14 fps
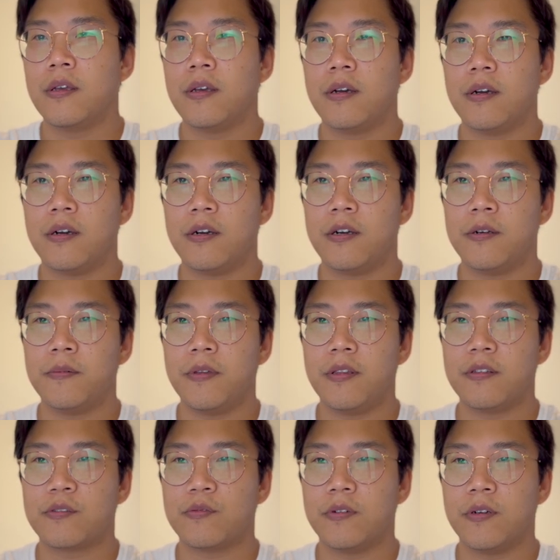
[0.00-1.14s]

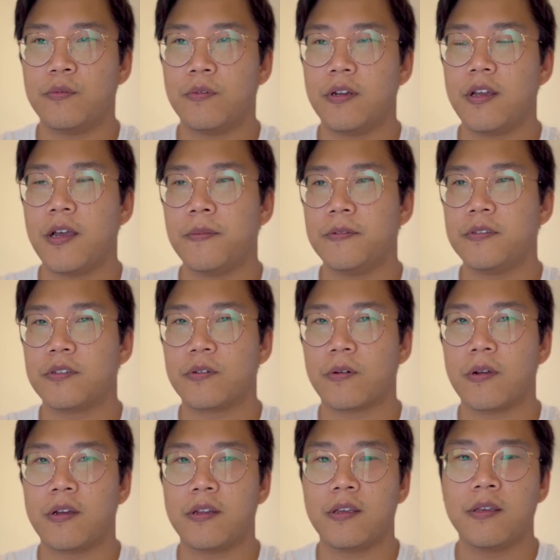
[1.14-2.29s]
And this one, what happened to
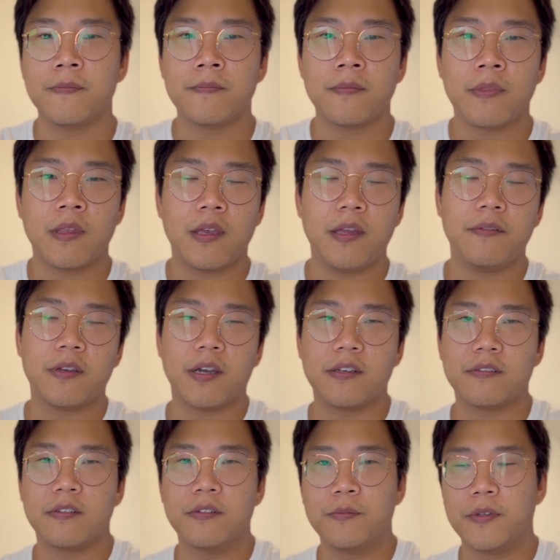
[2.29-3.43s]
karate? And if you
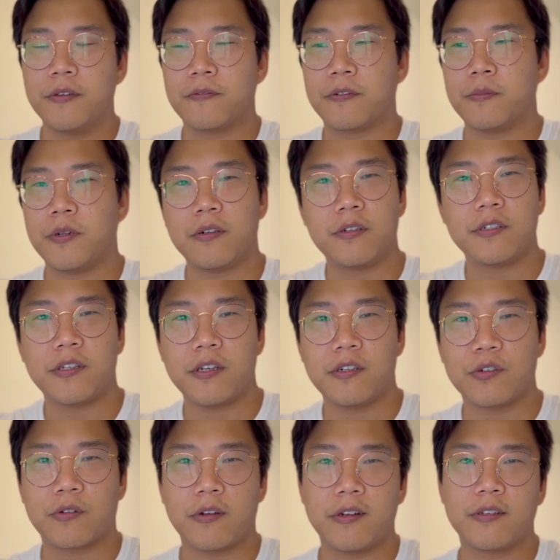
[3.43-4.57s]
guys knew me from my other
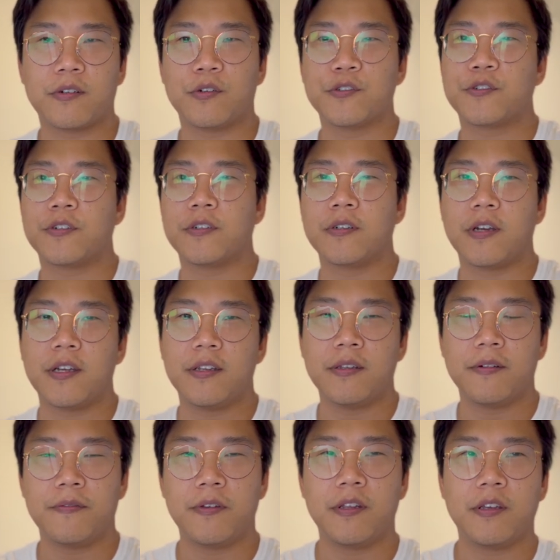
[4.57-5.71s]
channel, Karate Culture, I
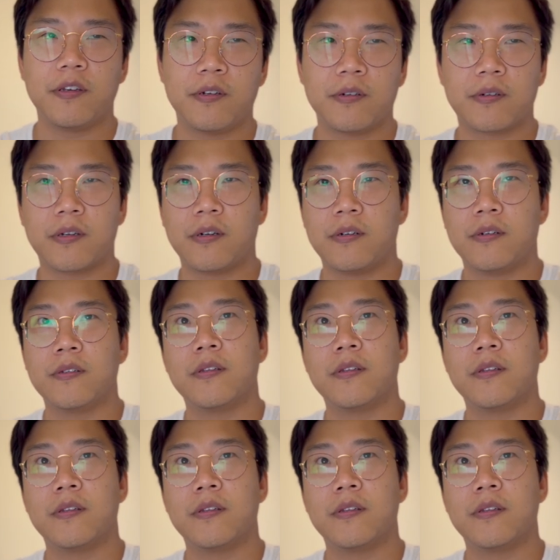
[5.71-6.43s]
did a video called